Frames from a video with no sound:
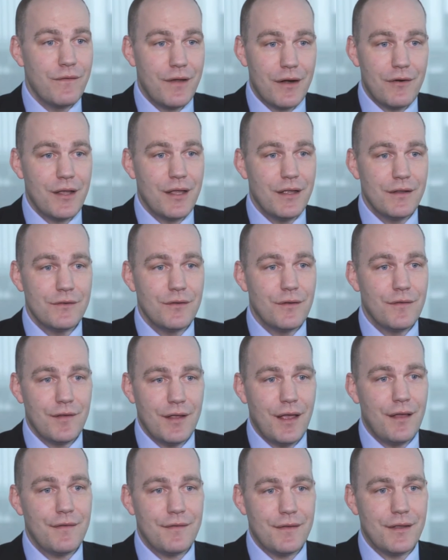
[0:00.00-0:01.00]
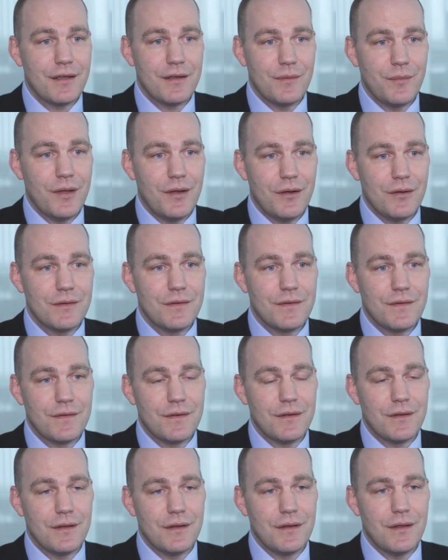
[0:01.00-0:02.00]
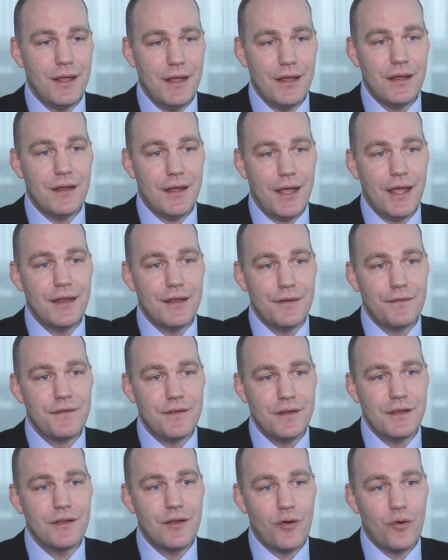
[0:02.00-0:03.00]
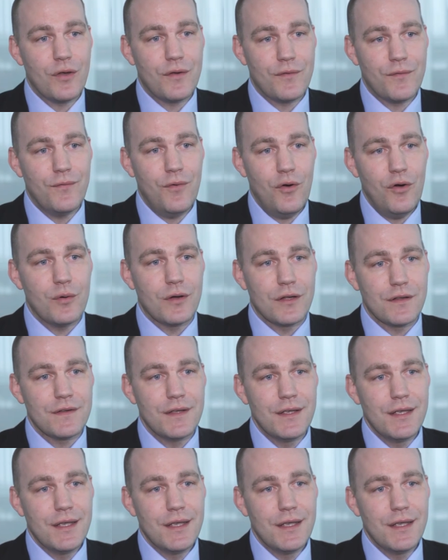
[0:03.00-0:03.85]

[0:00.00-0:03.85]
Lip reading: very enthusiastic about NFC going forward.